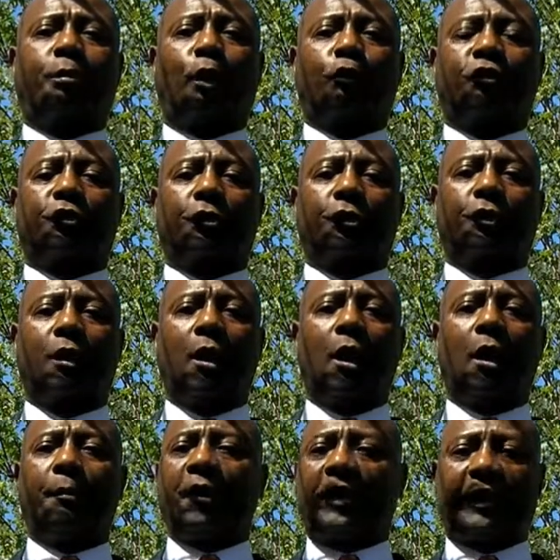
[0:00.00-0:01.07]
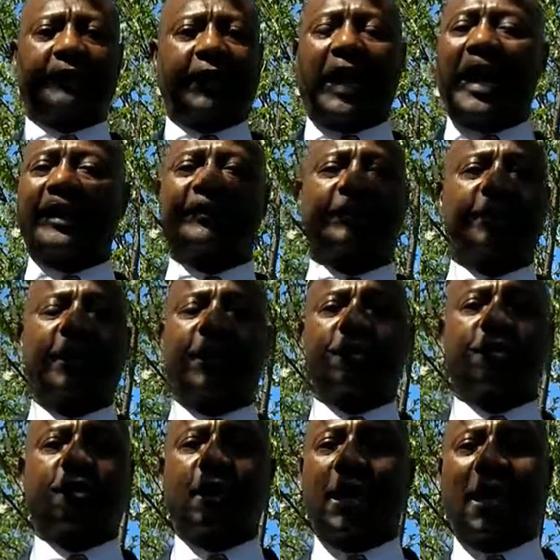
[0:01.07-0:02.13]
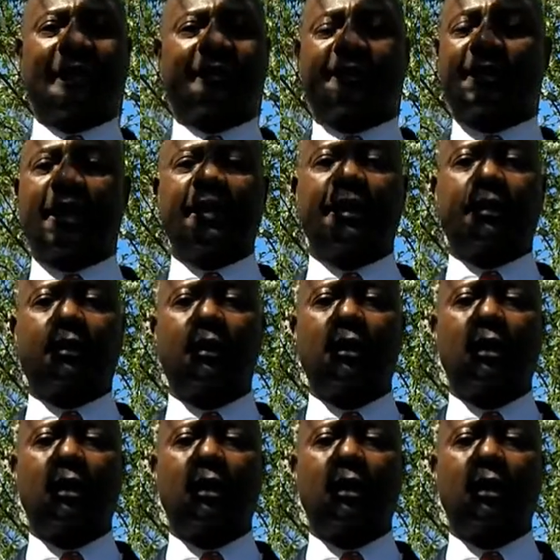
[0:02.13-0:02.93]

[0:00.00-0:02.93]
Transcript: posters. Because I snitched, I said it,